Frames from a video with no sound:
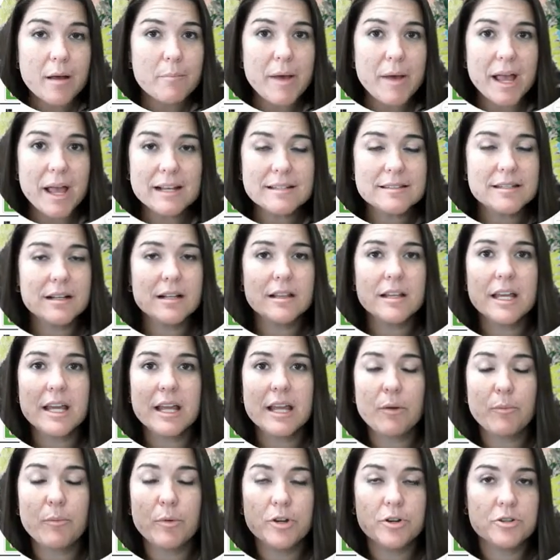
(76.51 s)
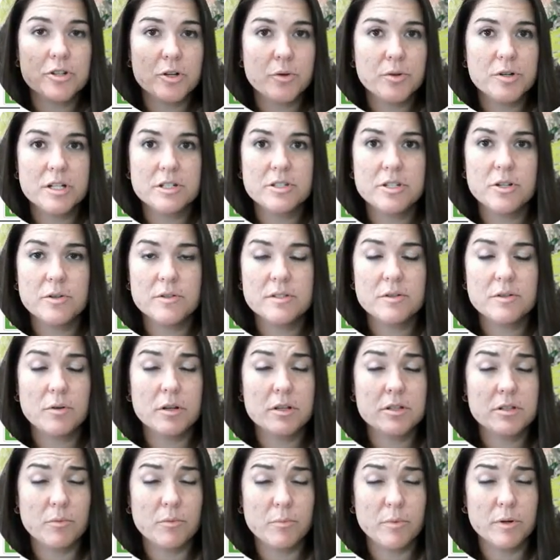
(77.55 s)
Basically, when you're doing an
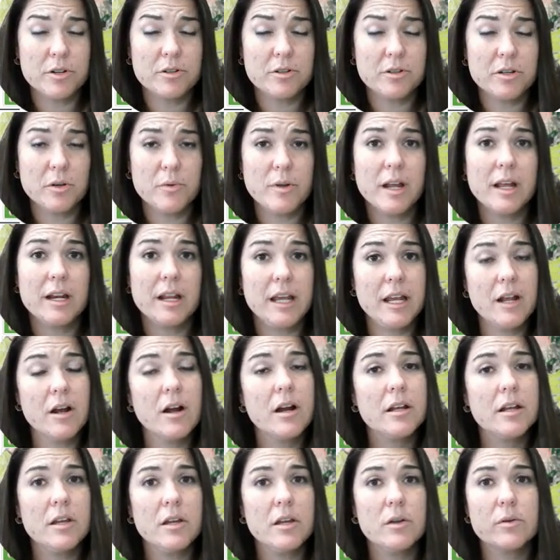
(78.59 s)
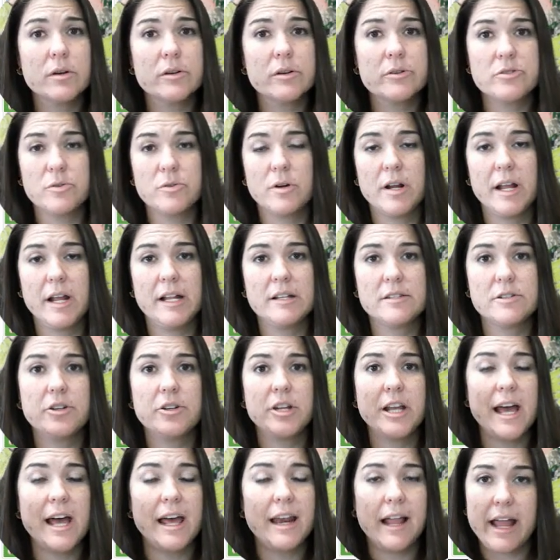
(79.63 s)
ERQ or a short answer,
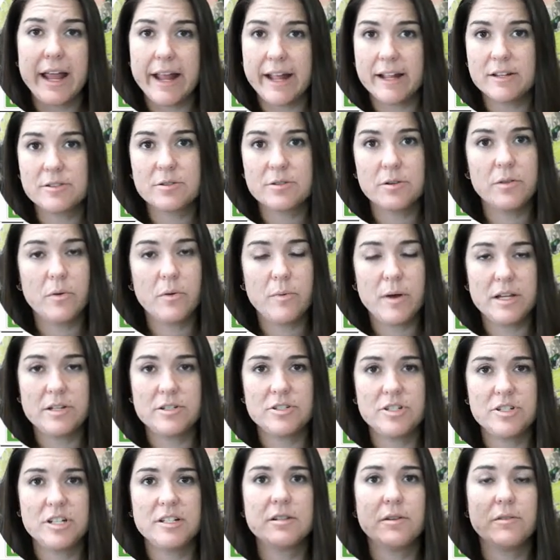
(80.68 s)
you got to answer the question.